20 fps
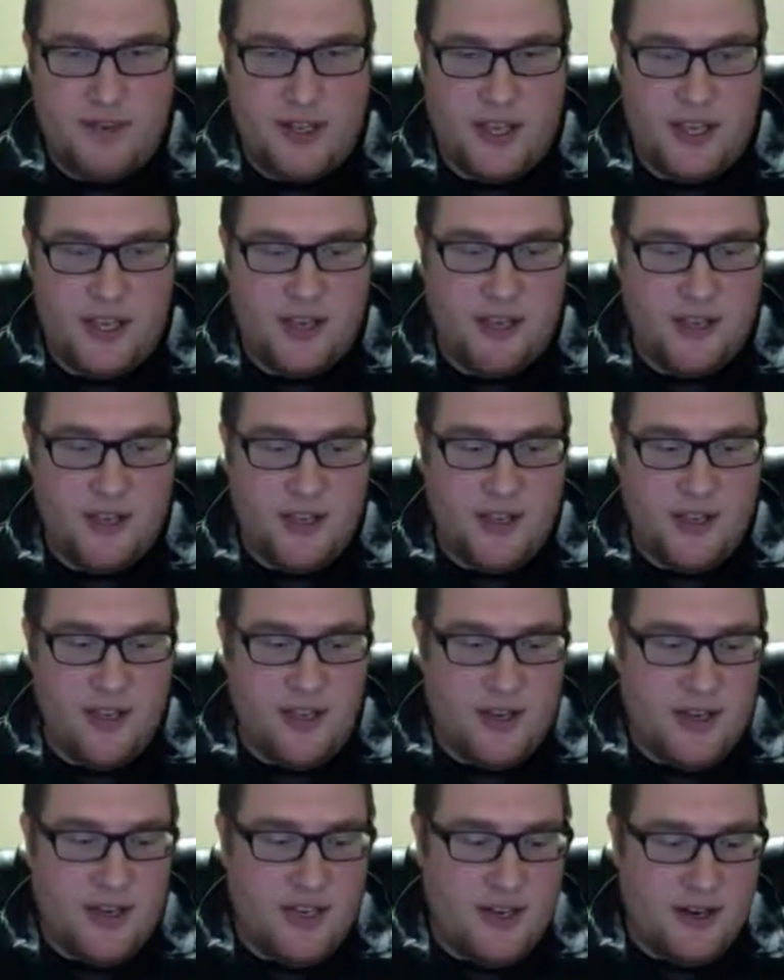And
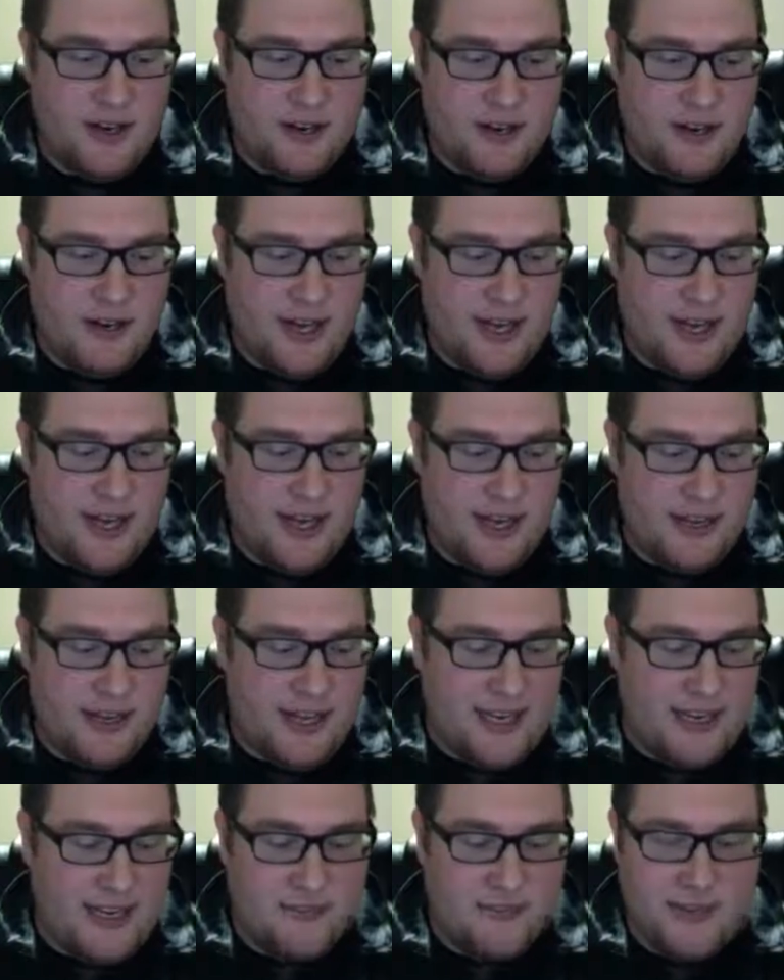
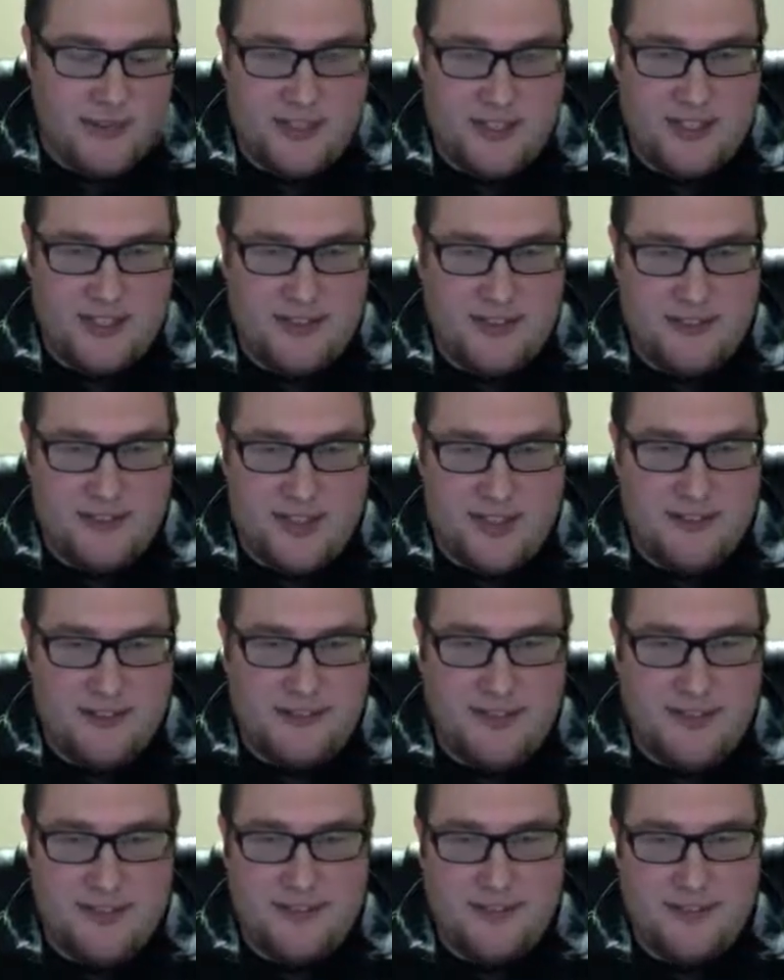as much as I would
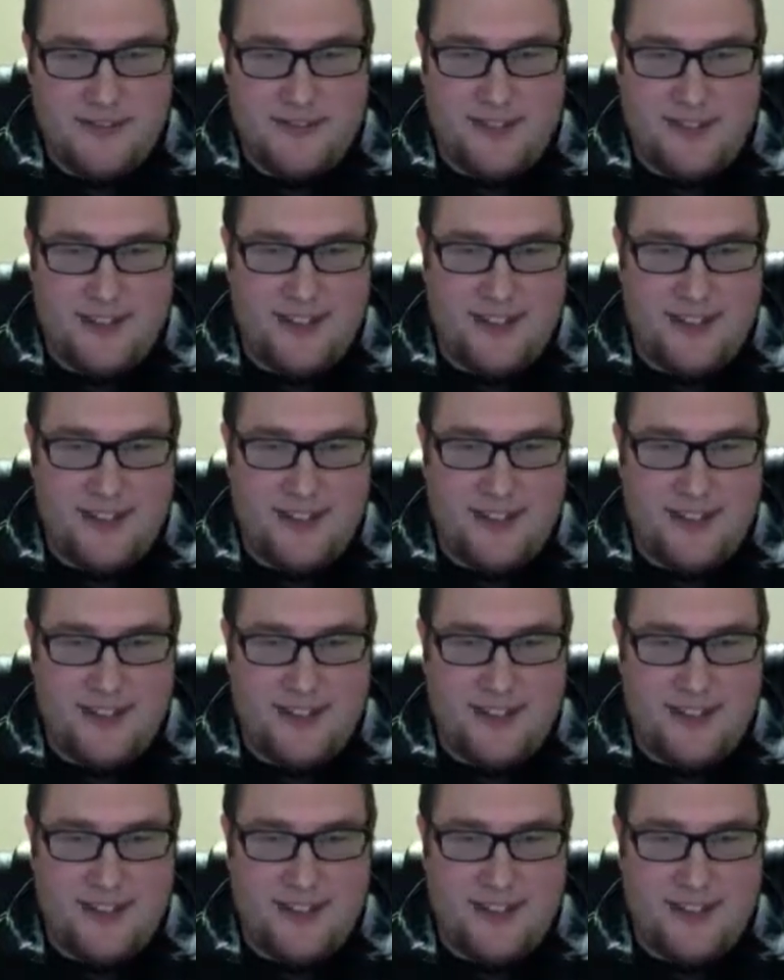love to,